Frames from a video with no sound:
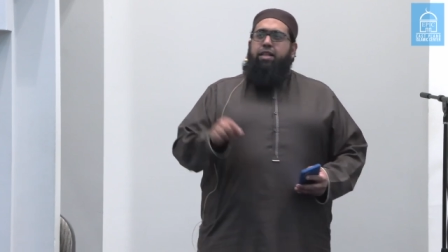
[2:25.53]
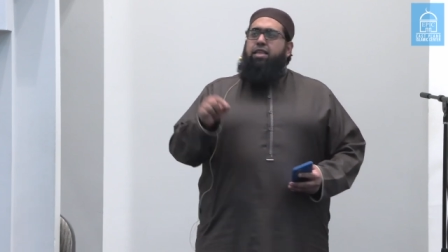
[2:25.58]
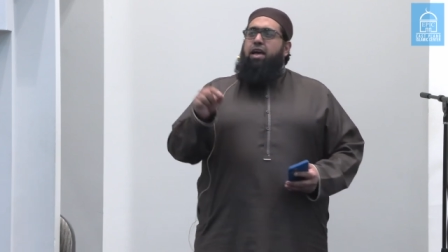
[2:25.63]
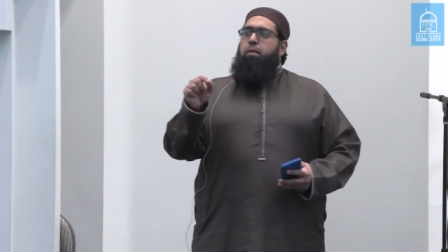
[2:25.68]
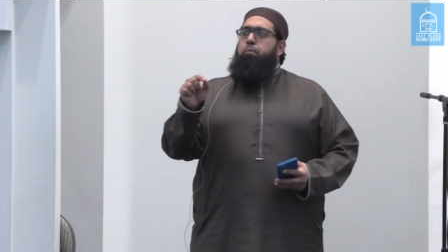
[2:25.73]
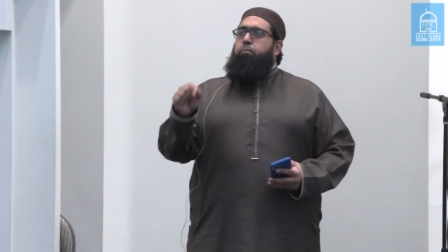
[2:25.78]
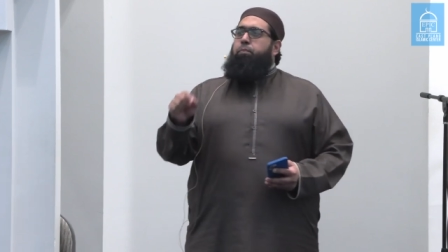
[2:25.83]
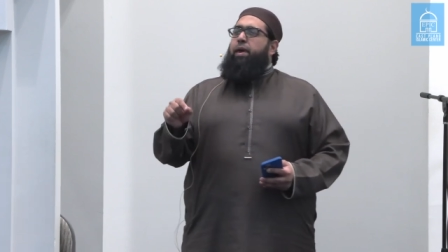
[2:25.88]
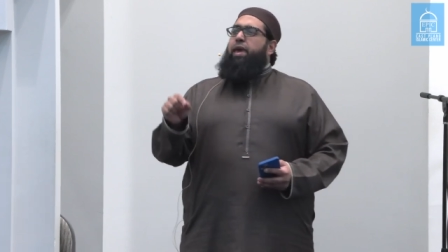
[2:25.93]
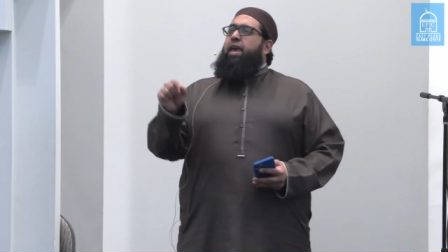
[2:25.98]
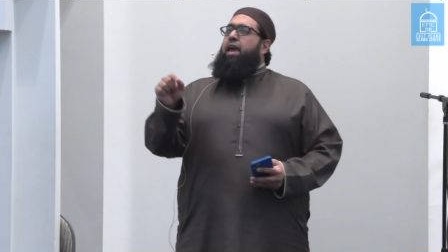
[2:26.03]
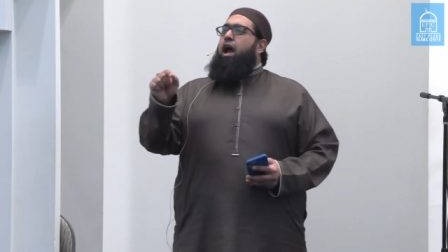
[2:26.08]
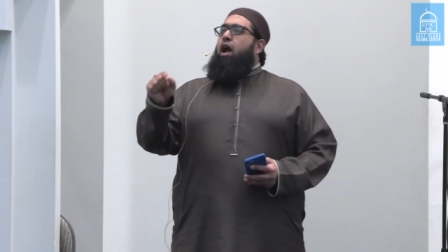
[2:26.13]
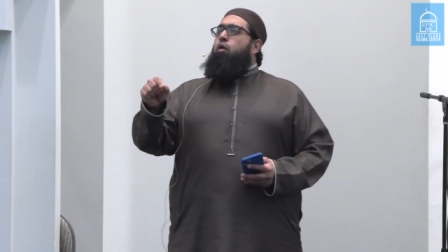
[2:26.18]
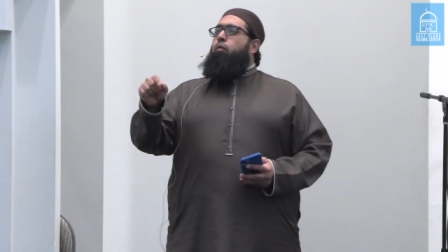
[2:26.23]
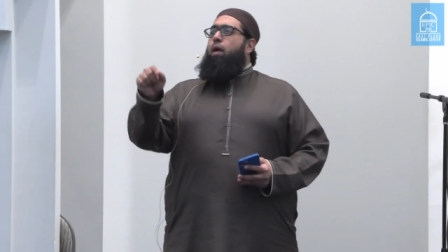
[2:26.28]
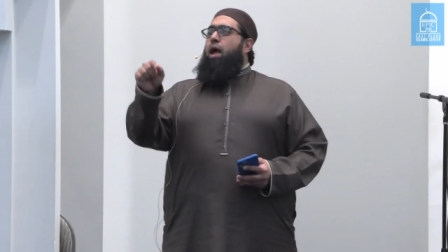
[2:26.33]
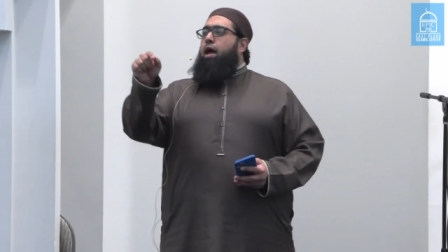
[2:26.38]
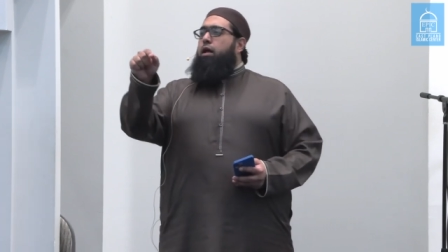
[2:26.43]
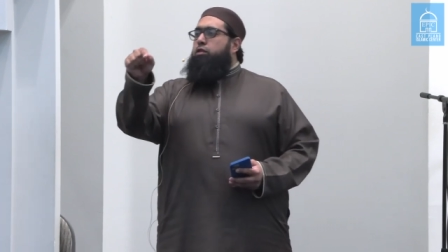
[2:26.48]
That be
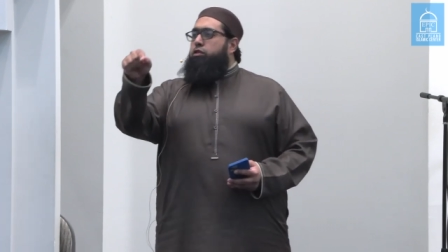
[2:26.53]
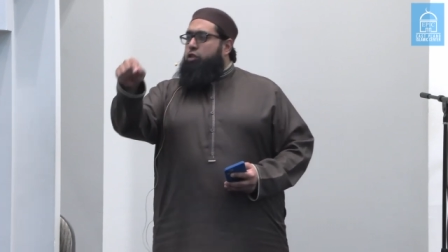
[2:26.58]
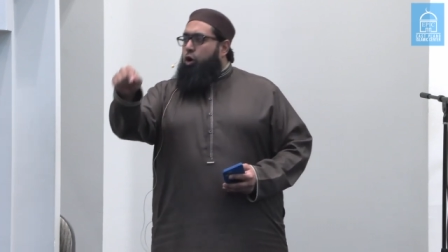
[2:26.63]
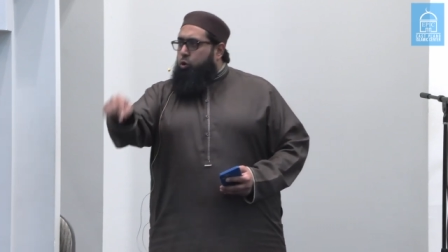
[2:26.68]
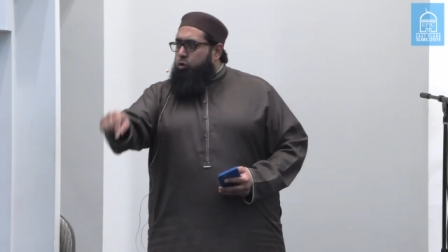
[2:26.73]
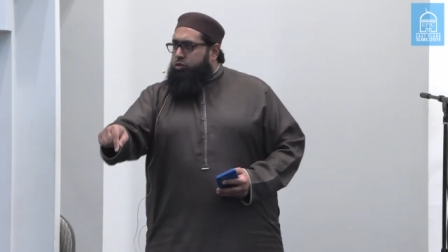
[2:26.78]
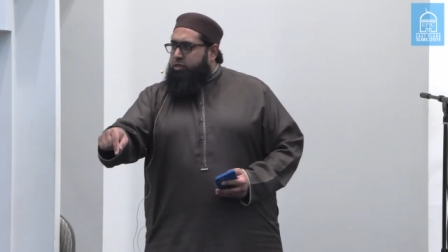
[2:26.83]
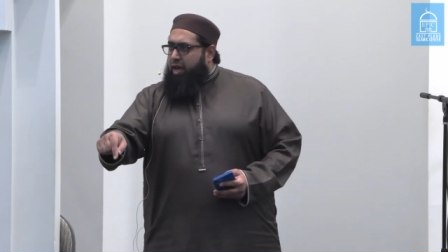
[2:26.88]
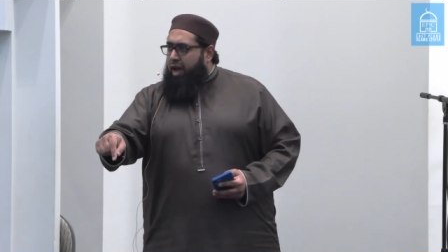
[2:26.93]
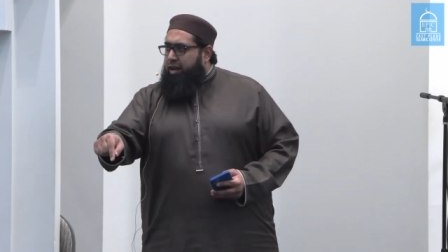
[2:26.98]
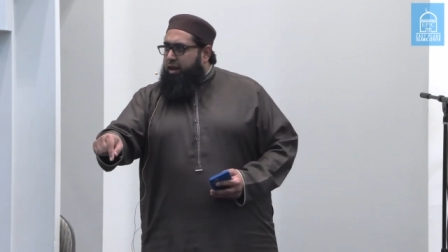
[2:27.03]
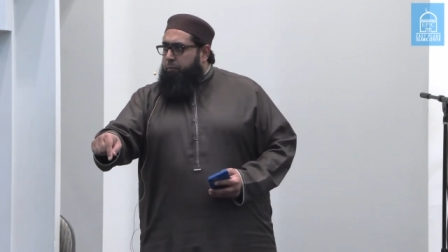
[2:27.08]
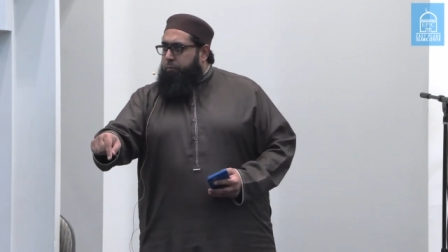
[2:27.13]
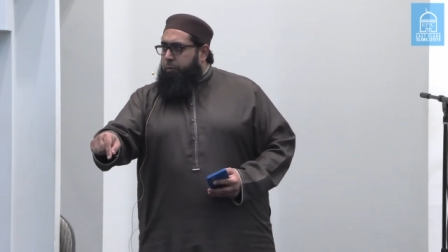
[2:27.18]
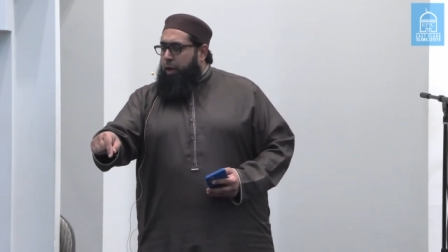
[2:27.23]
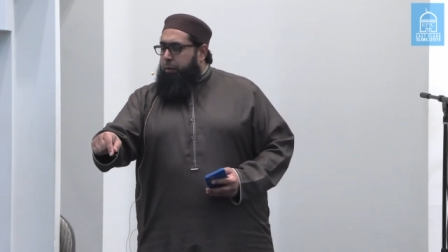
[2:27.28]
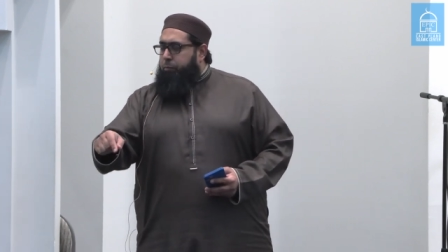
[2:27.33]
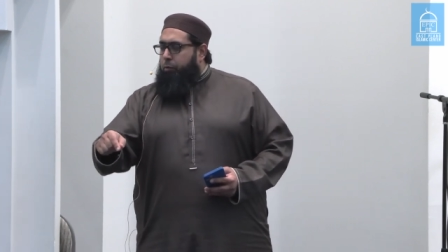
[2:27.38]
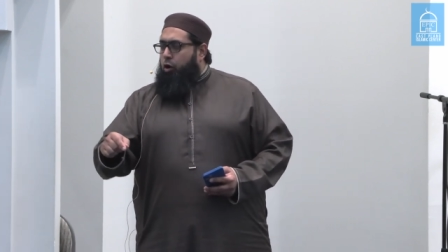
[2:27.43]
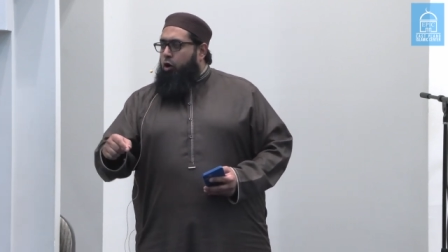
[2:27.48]
around those kind
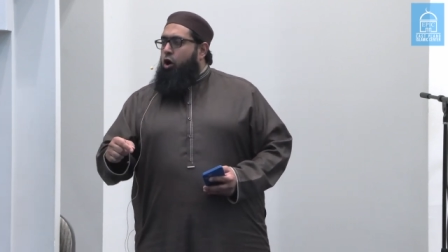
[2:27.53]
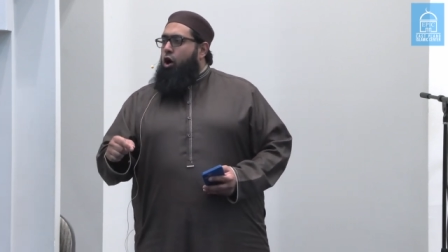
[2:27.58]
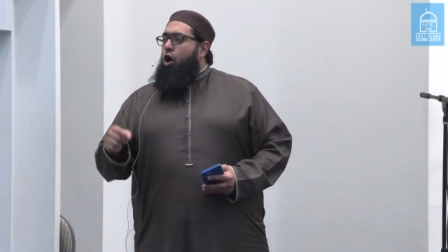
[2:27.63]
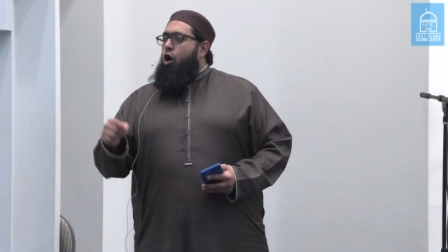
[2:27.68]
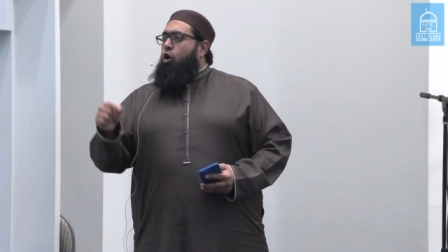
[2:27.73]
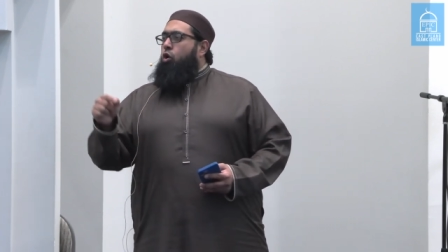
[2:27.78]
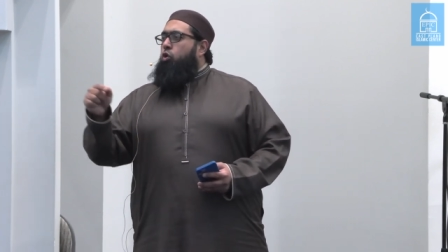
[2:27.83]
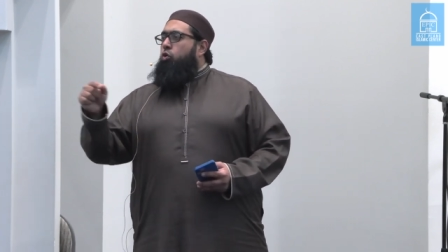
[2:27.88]
of people